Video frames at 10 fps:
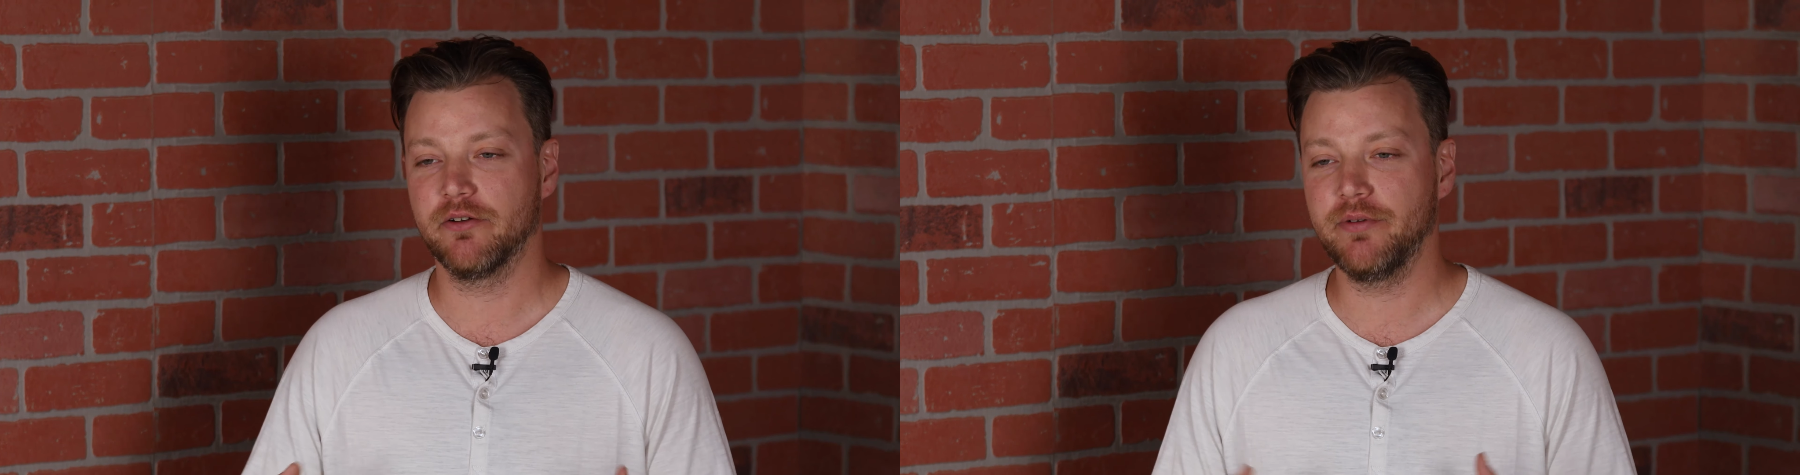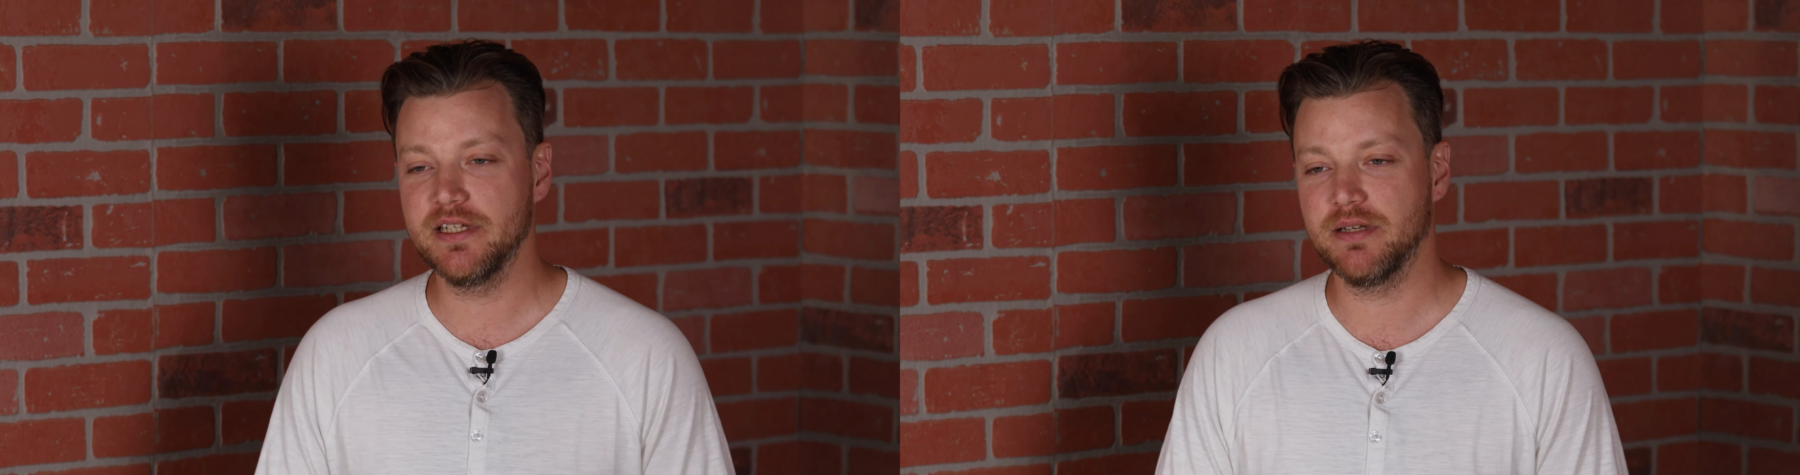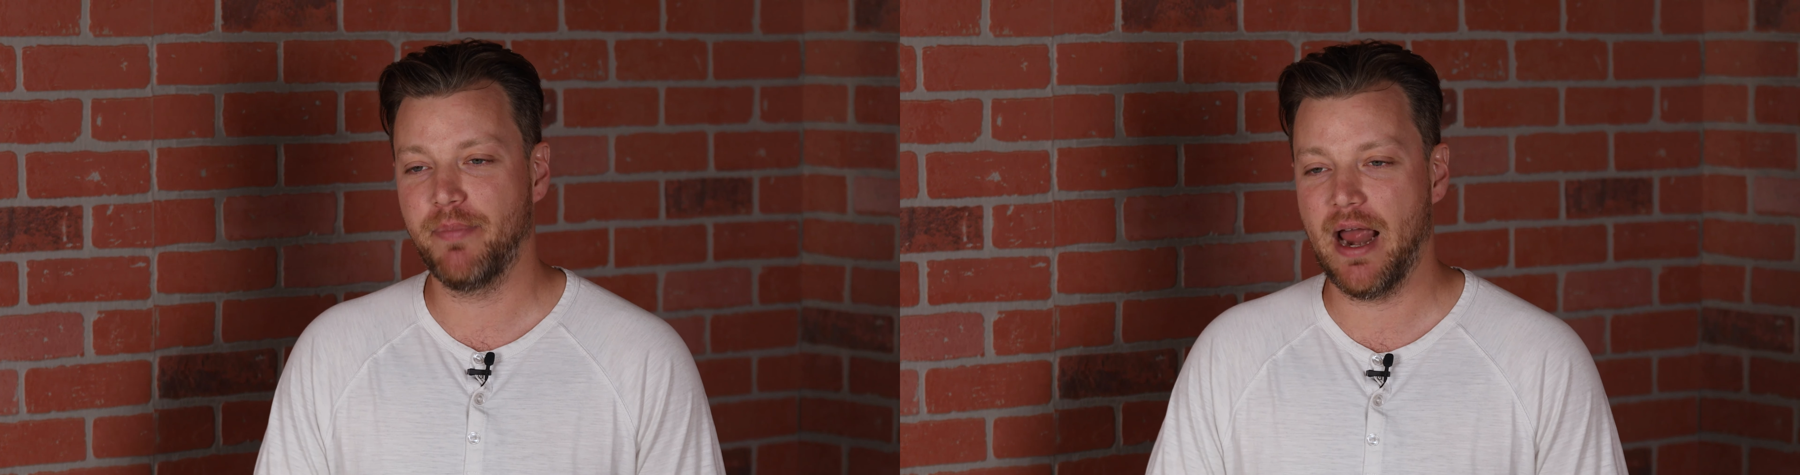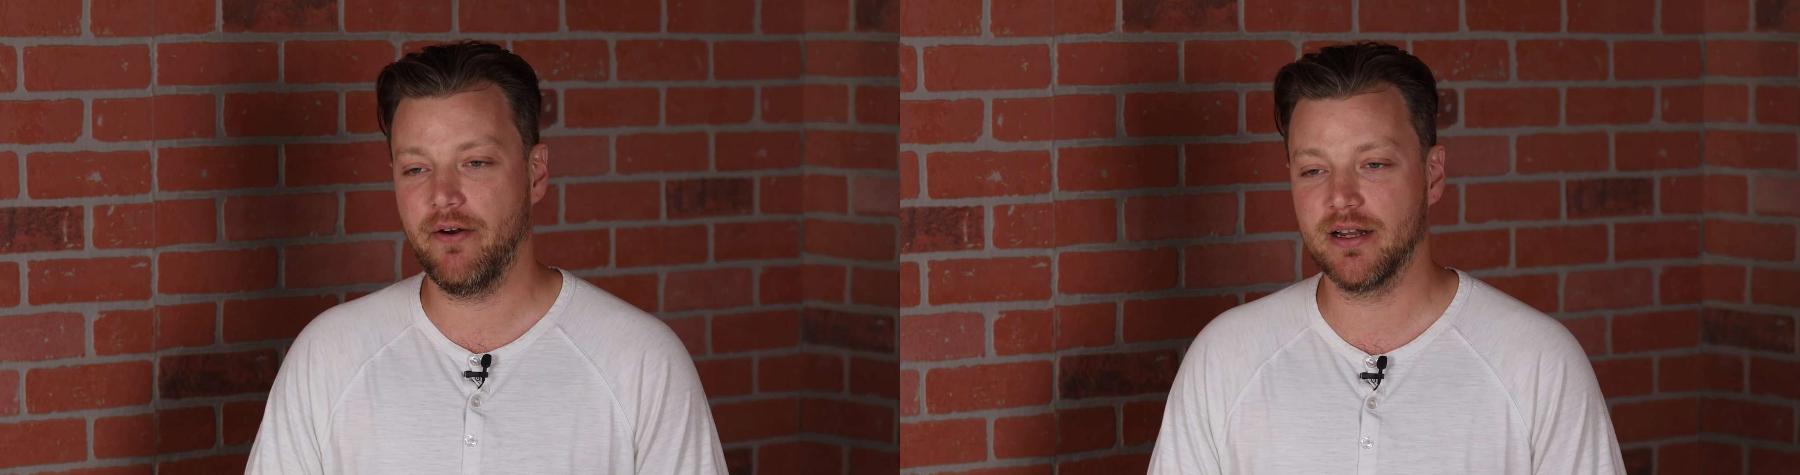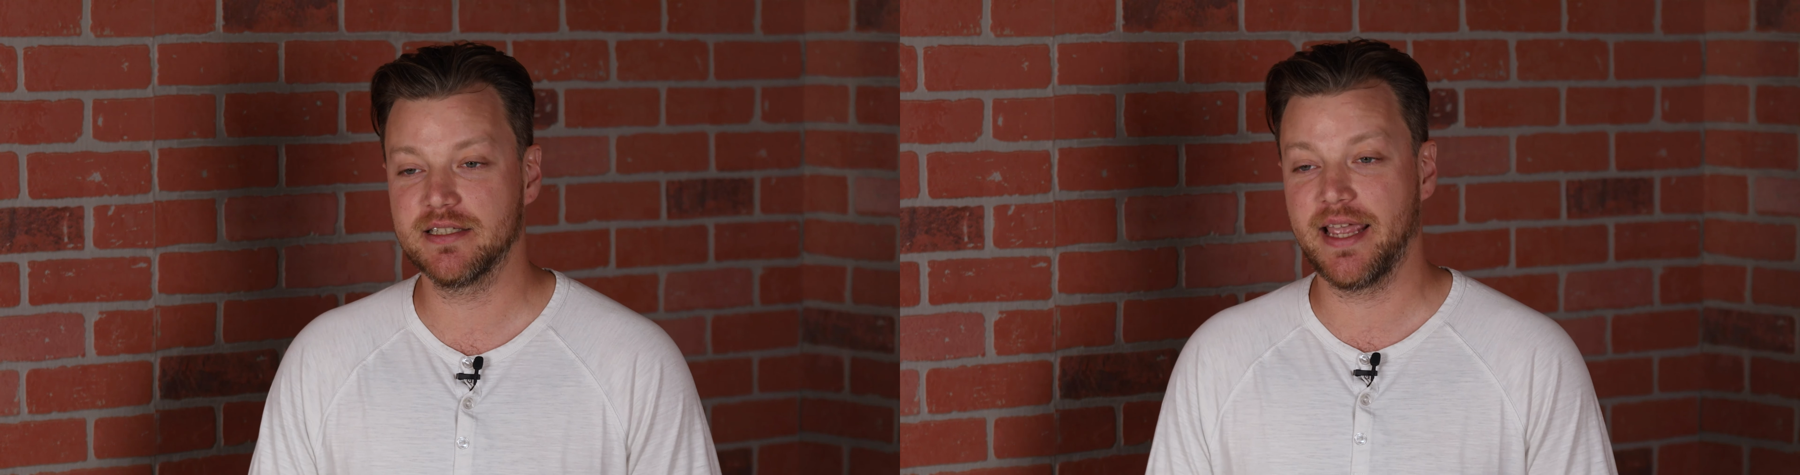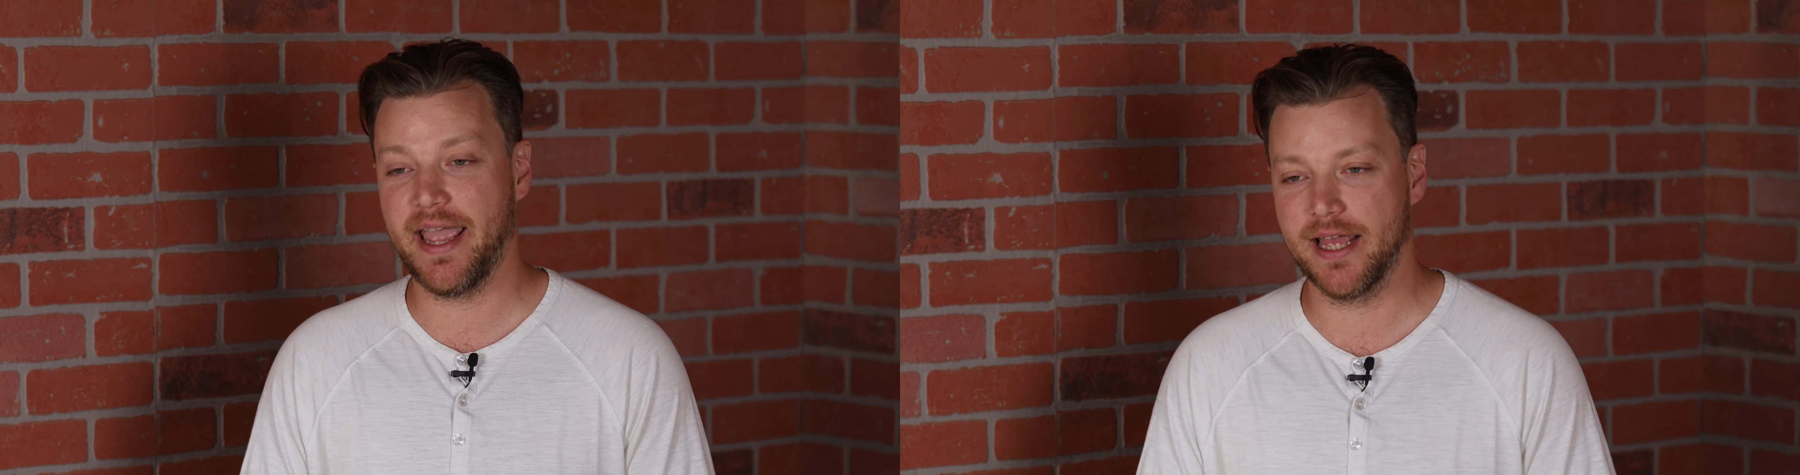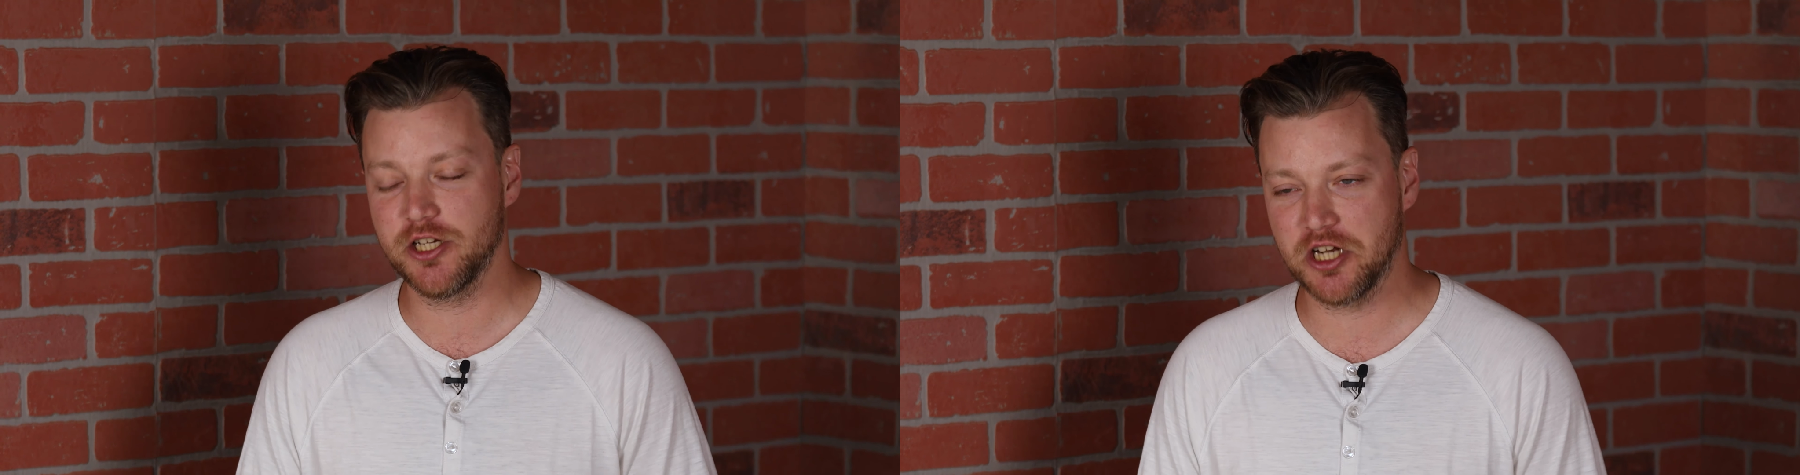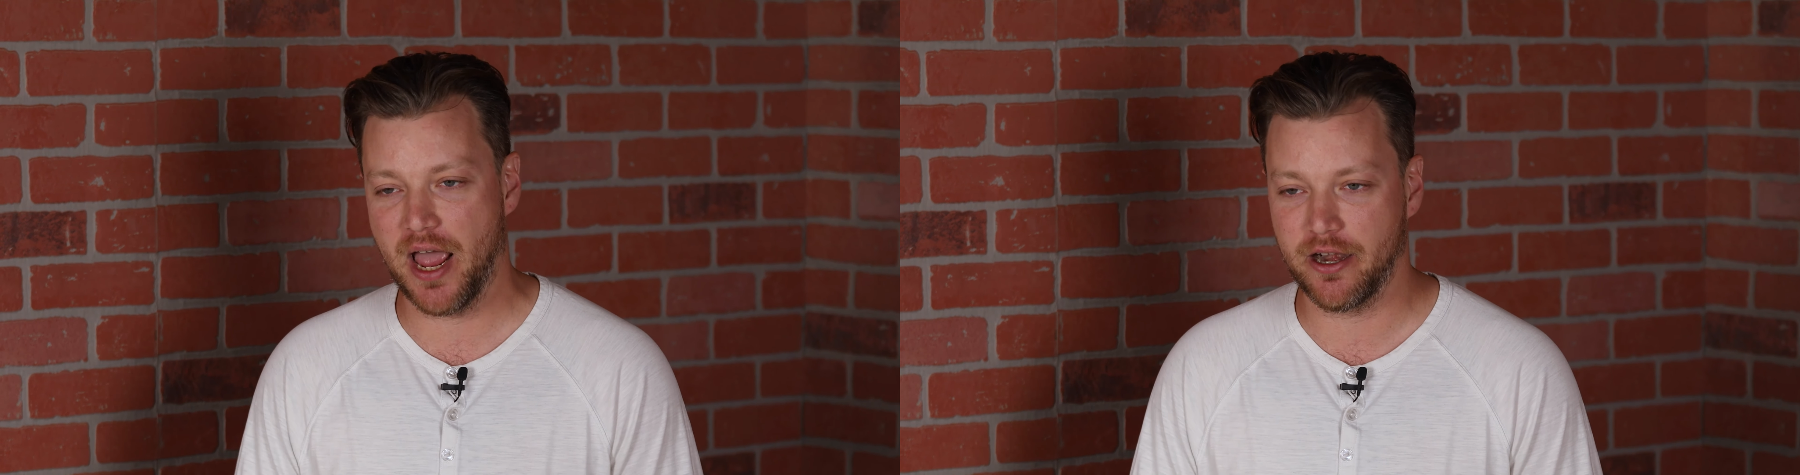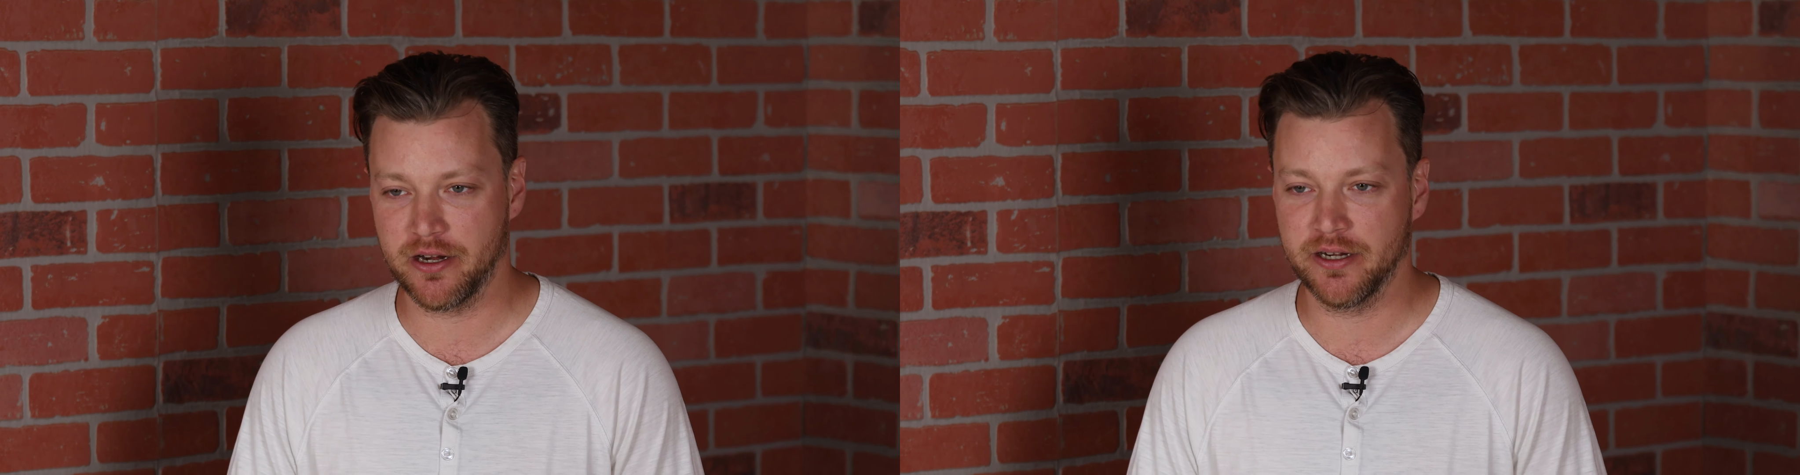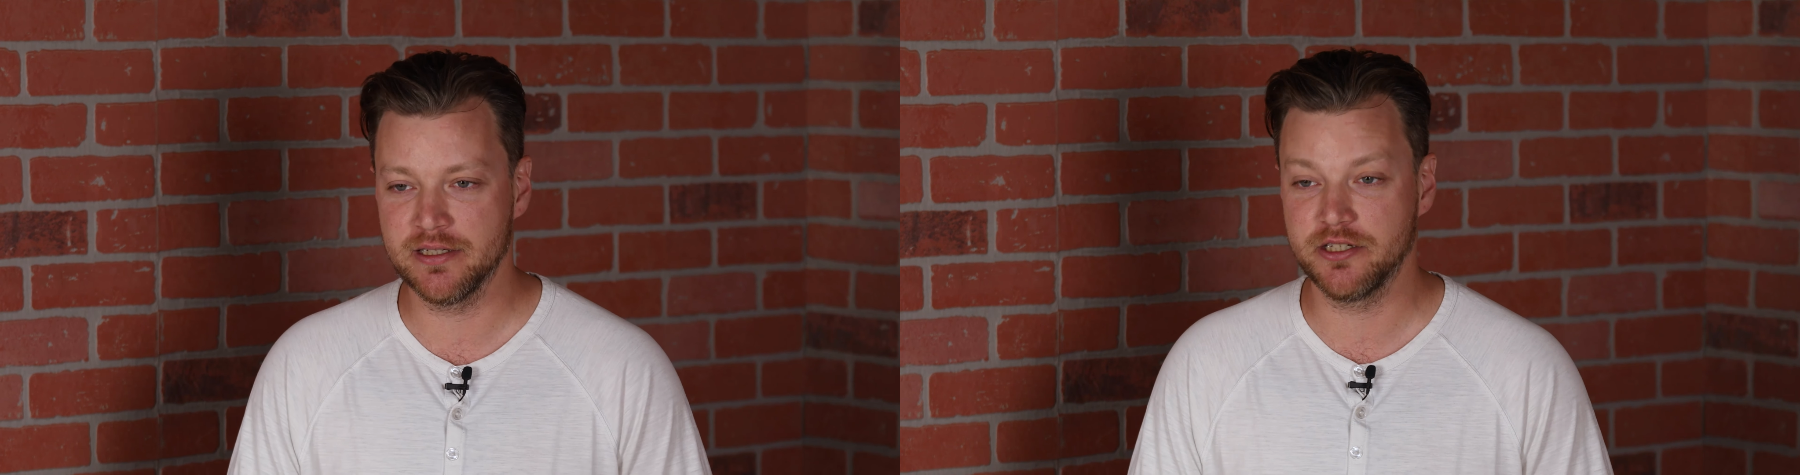Now, the reason Pyrex can
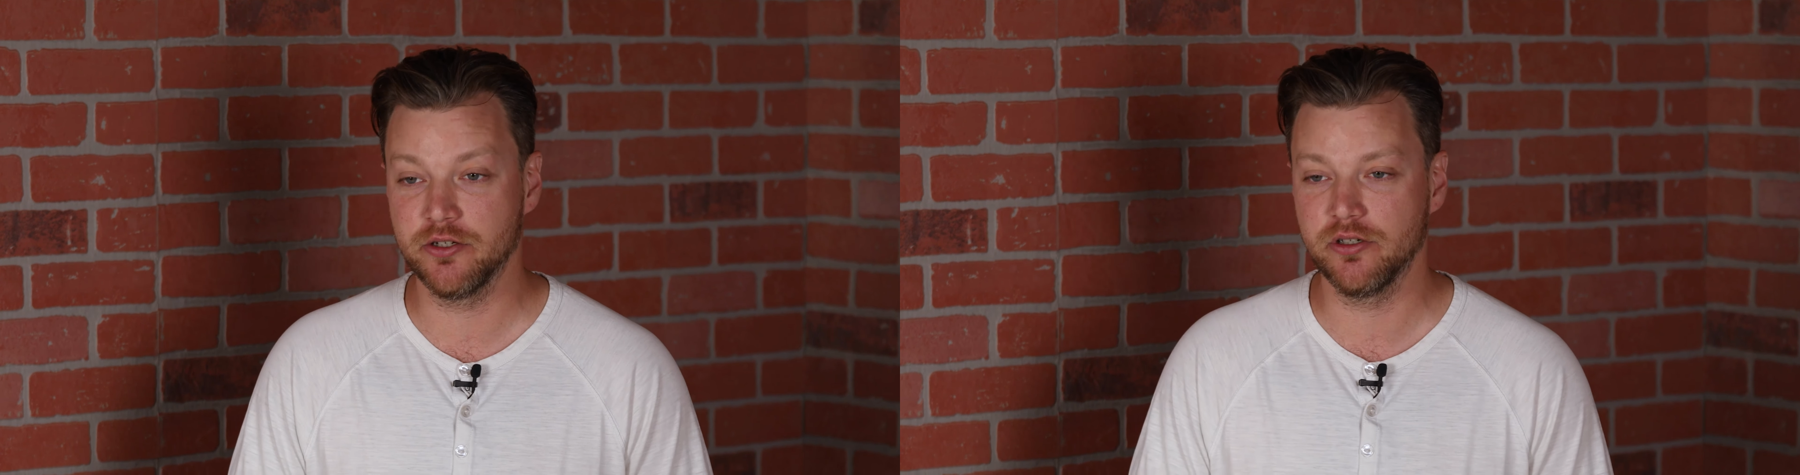shatter